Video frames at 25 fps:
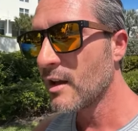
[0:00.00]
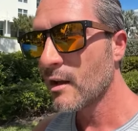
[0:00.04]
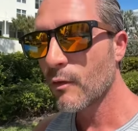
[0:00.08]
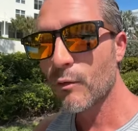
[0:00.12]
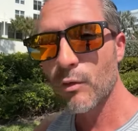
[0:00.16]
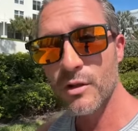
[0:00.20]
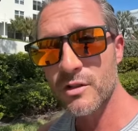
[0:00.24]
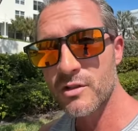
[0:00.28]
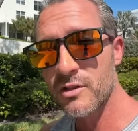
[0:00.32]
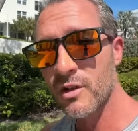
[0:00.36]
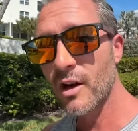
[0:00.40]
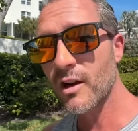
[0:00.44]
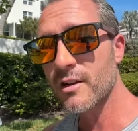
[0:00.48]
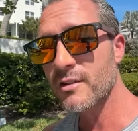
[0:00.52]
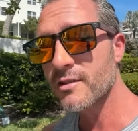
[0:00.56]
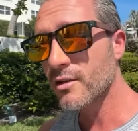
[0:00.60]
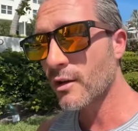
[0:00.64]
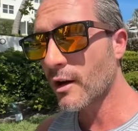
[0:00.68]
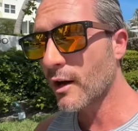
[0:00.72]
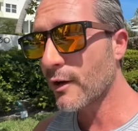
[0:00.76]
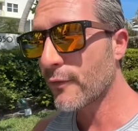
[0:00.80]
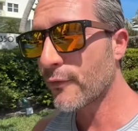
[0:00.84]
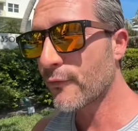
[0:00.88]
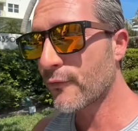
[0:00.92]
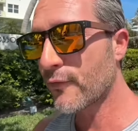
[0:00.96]
which cuts
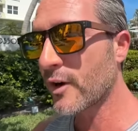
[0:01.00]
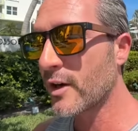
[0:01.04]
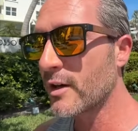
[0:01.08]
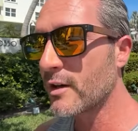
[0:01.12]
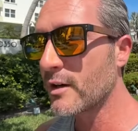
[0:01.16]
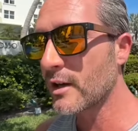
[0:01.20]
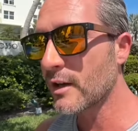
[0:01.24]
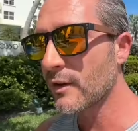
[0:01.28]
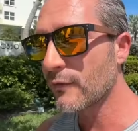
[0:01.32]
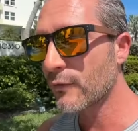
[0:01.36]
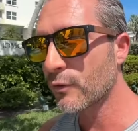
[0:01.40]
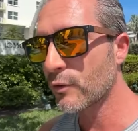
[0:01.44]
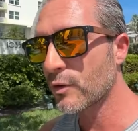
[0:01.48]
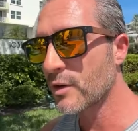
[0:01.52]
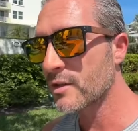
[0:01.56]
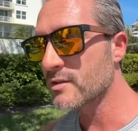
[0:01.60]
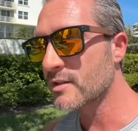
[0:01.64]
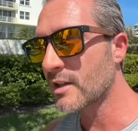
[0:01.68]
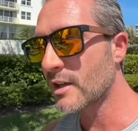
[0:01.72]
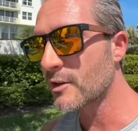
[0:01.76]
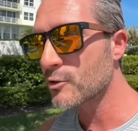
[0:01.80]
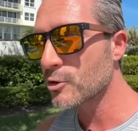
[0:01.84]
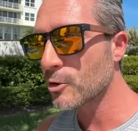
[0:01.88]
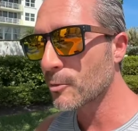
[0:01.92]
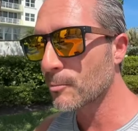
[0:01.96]
off funding for
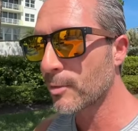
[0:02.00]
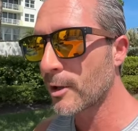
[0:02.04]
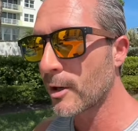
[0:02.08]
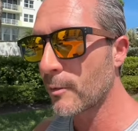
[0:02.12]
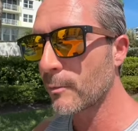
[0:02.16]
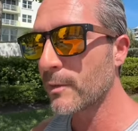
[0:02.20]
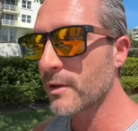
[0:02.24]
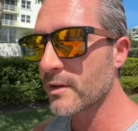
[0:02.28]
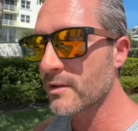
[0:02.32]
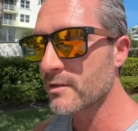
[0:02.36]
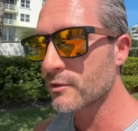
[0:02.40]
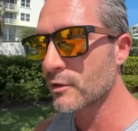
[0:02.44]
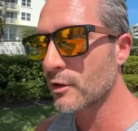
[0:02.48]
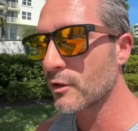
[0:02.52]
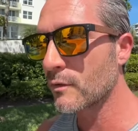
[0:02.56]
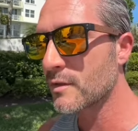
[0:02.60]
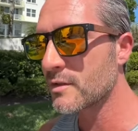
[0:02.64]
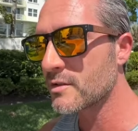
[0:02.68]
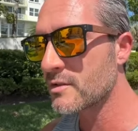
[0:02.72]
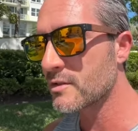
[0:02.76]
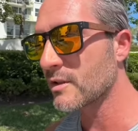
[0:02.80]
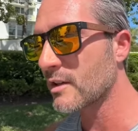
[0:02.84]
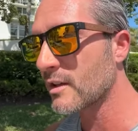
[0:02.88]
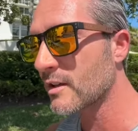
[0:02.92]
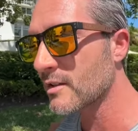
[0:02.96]
essential public
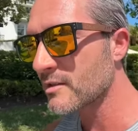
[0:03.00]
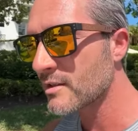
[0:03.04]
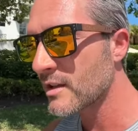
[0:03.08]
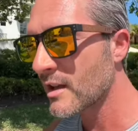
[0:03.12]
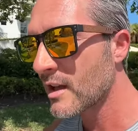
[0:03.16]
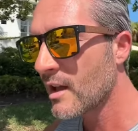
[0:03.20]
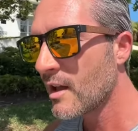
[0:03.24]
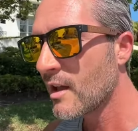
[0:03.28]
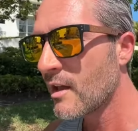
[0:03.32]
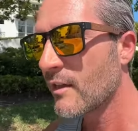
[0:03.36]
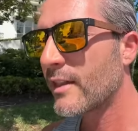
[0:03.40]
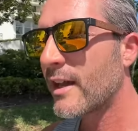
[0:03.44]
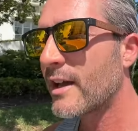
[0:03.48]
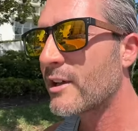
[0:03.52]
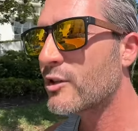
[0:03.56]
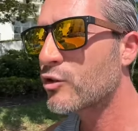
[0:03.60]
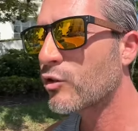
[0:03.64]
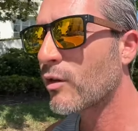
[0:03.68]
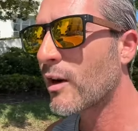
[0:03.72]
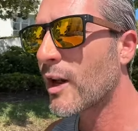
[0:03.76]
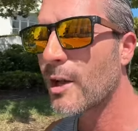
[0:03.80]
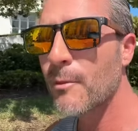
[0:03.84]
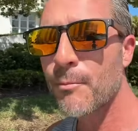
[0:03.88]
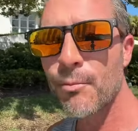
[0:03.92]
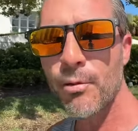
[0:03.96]
services that
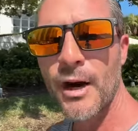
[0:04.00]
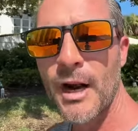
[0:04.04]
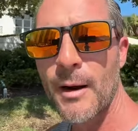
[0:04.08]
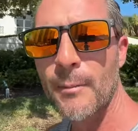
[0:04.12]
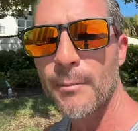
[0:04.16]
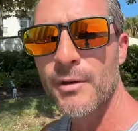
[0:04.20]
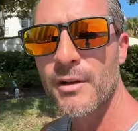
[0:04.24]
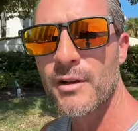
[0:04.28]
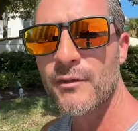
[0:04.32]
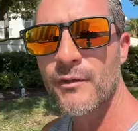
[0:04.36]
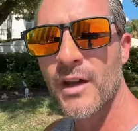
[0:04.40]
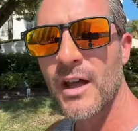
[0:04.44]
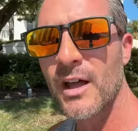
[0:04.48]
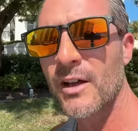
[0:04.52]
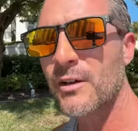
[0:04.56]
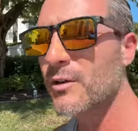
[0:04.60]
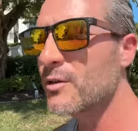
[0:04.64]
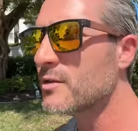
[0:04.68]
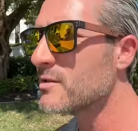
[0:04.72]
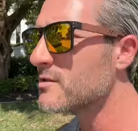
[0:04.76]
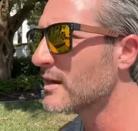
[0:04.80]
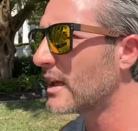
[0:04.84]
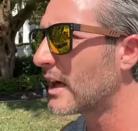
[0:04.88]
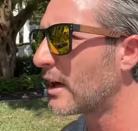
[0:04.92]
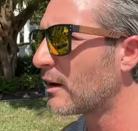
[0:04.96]
drag property
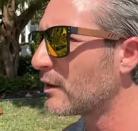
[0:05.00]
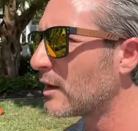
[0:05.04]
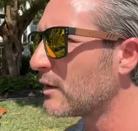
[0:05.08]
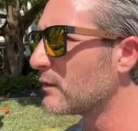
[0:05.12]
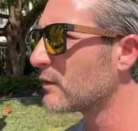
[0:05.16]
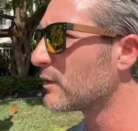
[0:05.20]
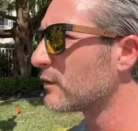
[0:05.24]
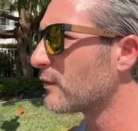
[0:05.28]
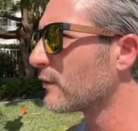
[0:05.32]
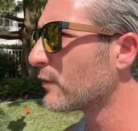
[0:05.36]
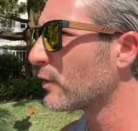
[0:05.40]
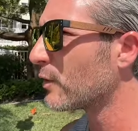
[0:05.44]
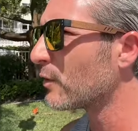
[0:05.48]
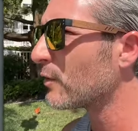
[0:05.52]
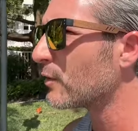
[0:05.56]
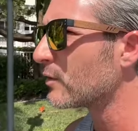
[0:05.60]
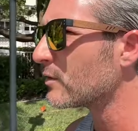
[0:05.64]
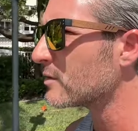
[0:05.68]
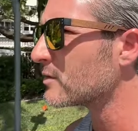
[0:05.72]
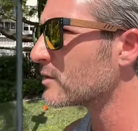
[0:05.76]
values down even further.